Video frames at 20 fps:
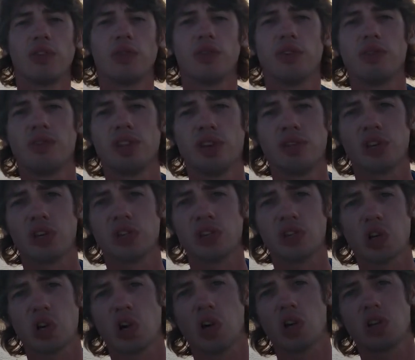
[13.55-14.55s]
We've never
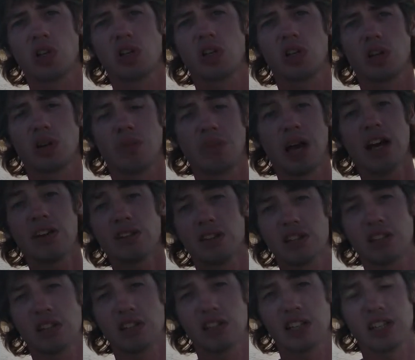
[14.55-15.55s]
charged our
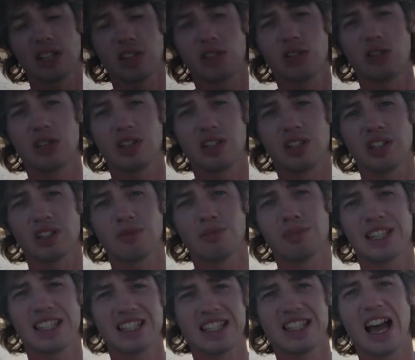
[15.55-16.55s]
batteries in the last 2 years
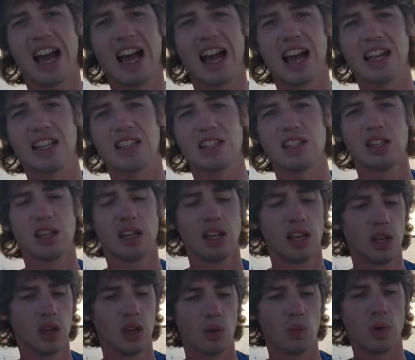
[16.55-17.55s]
besides
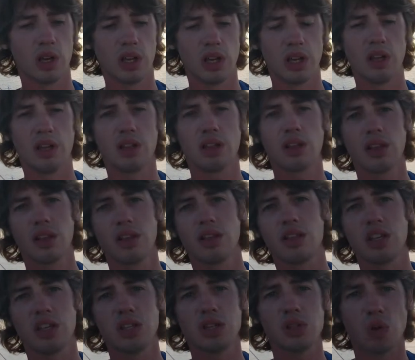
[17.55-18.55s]
with
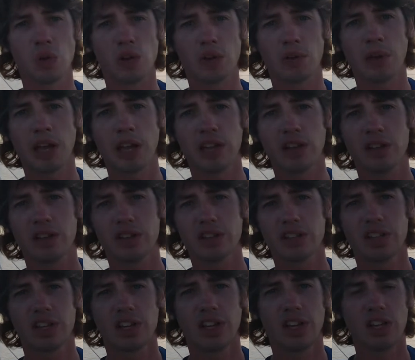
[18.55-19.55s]
the solar
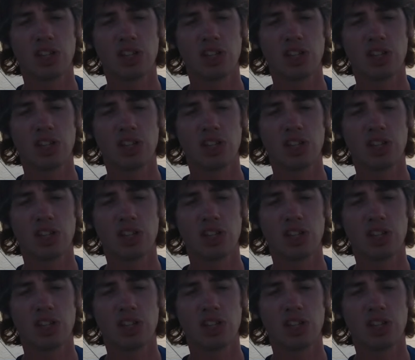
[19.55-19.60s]
panels.